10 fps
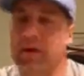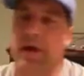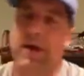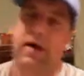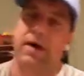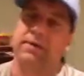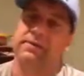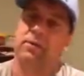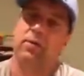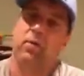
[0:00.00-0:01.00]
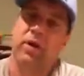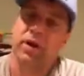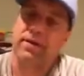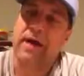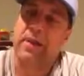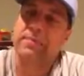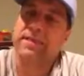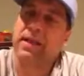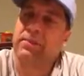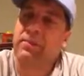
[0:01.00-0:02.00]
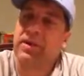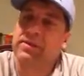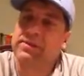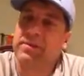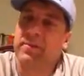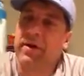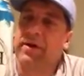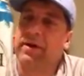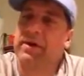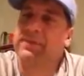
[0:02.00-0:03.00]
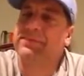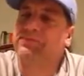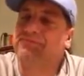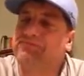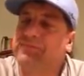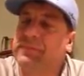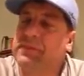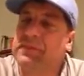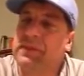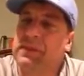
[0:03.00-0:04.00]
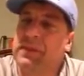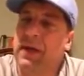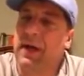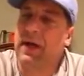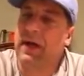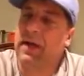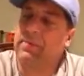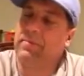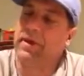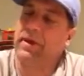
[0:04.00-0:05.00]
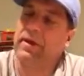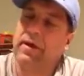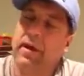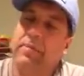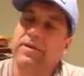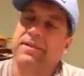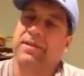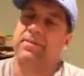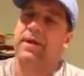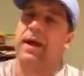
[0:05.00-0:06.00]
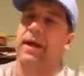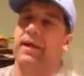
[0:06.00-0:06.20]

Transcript: It's one of the top selling beers in America. I've been sipping on